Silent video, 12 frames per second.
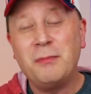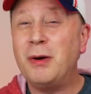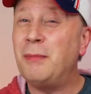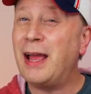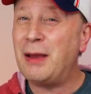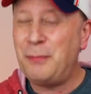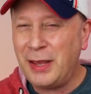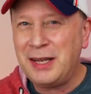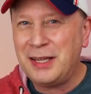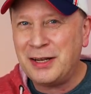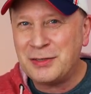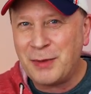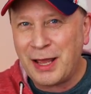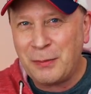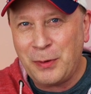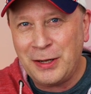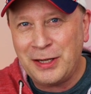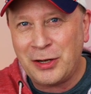but my opinion is my
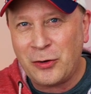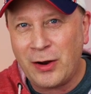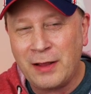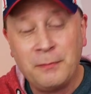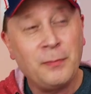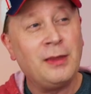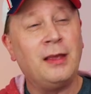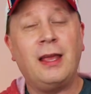opinion, all right?